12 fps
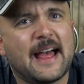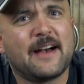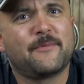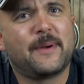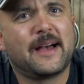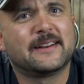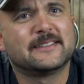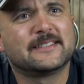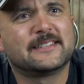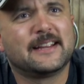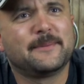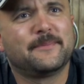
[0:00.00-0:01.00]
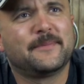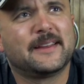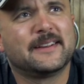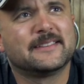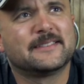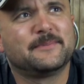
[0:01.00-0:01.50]
half bad is the same
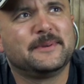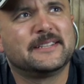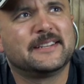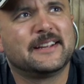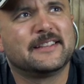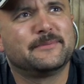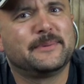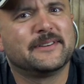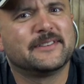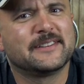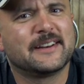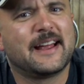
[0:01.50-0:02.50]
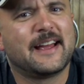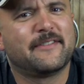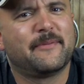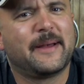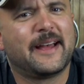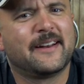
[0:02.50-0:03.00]
thing as me saying this beer isn't
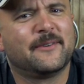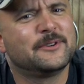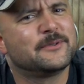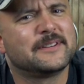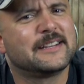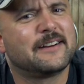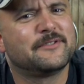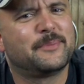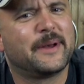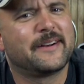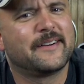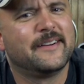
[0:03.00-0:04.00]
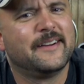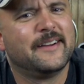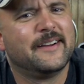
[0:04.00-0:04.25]
half bad. Which one sounds better?